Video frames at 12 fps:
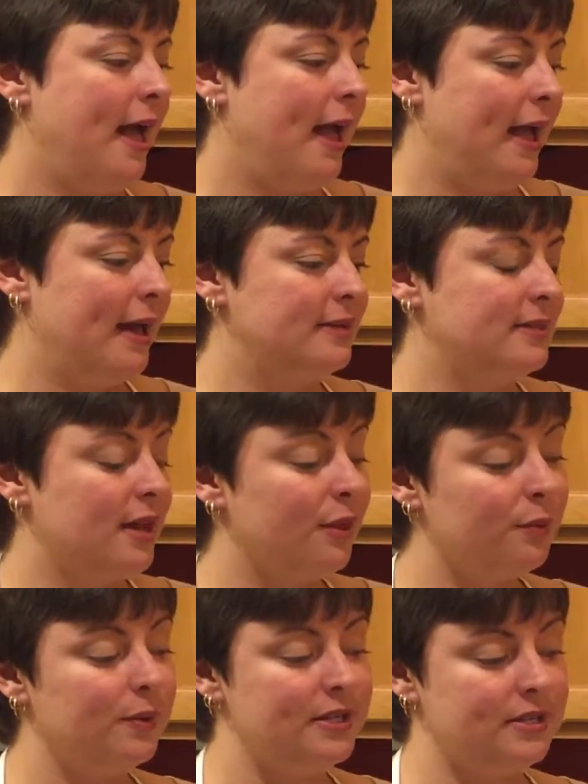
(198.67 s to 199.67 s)
And
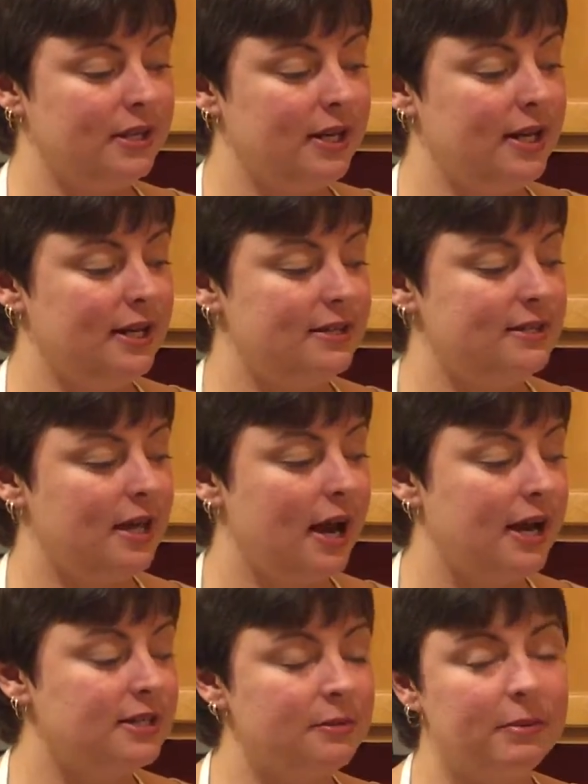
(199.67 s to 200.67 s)
another reason is that
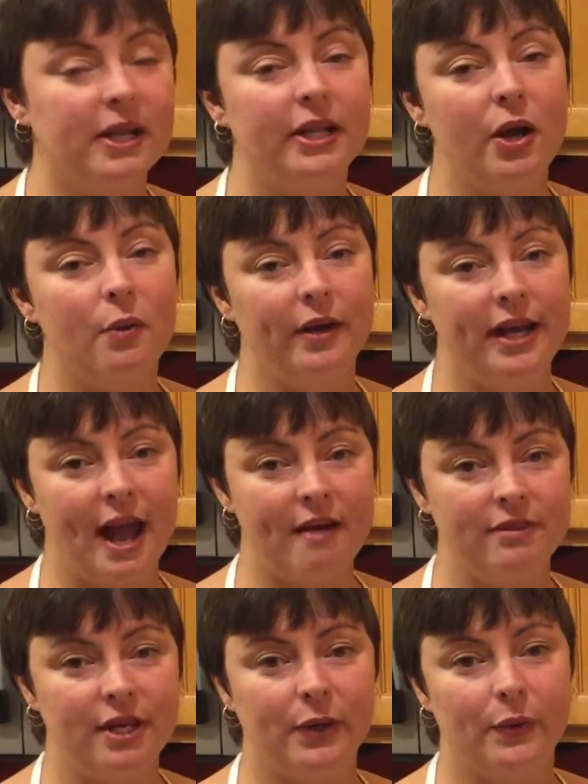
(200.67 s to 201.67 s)
I typically already
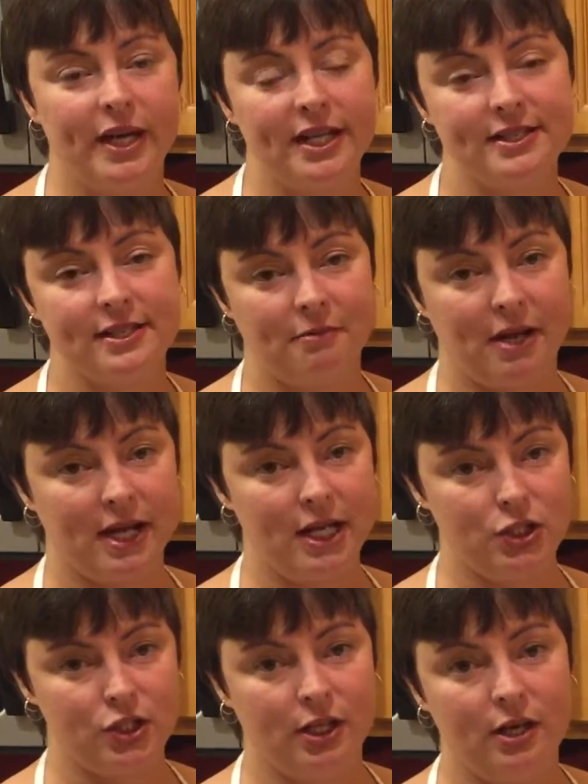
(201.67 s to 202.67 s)
have the ingredients in my
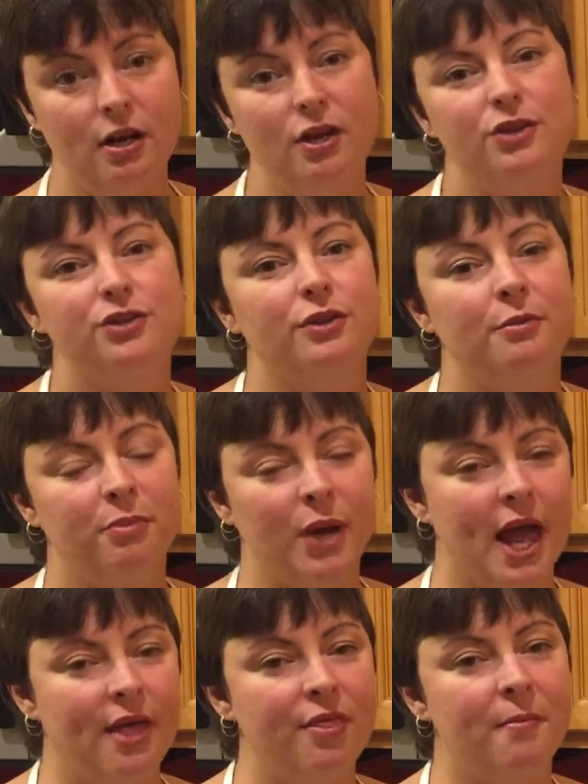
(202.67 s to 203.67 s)
kitchen. So the
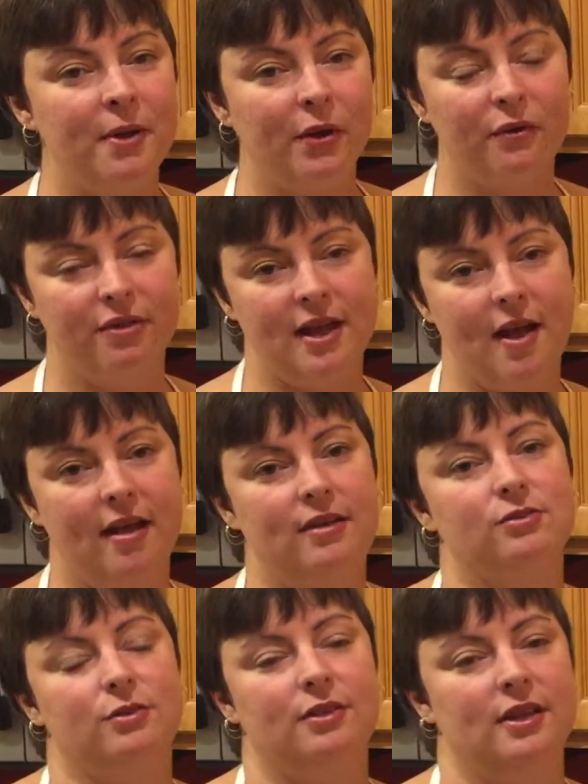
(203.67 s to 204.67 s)
bread, the milk, the
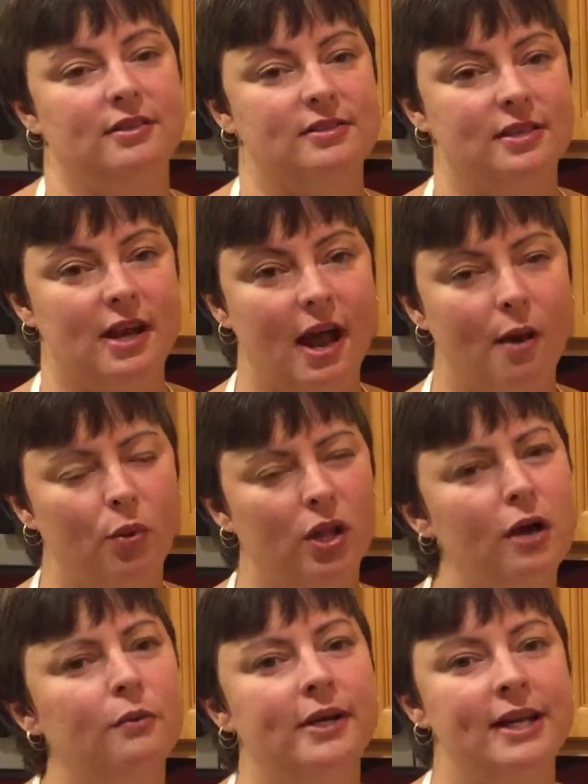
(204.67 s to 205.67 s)
eggs are things that I will
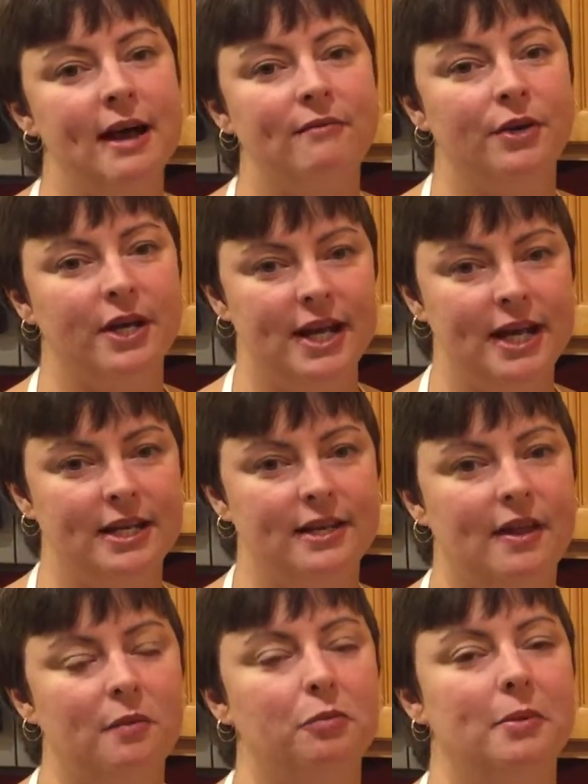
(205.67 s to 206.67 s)
already have on hand,
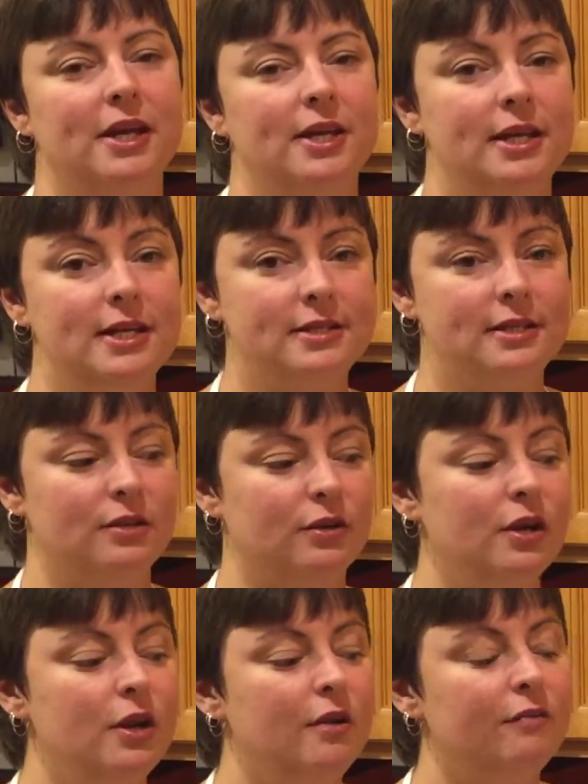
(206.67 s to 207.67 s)
and that will make it
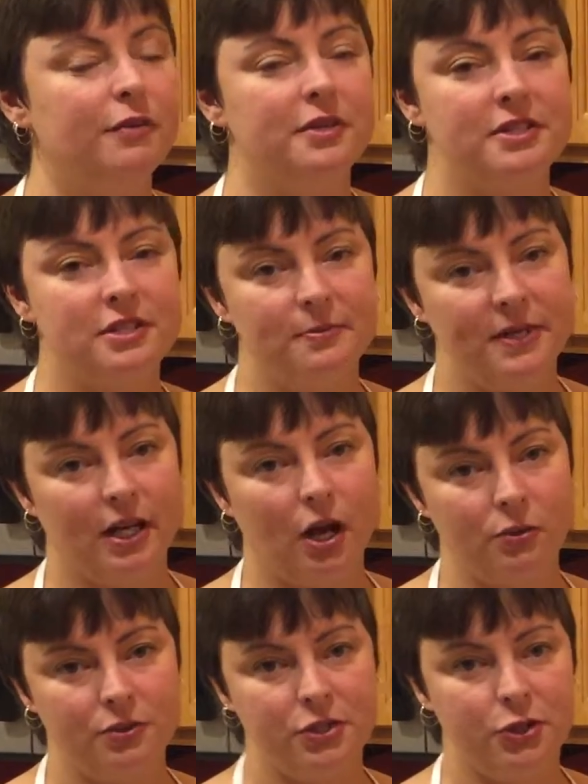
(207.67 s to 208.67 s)
easier for this to be a
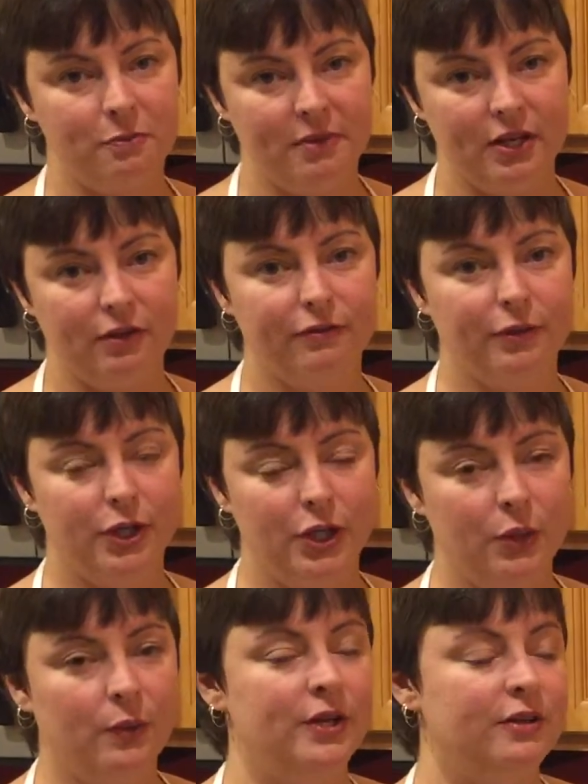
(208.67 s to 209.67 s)
go-to meal for
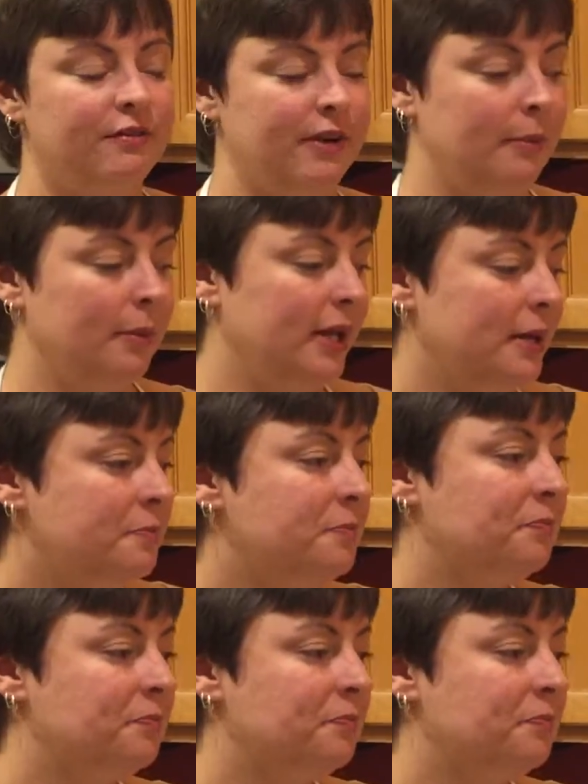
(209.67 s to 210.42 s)
you and your family.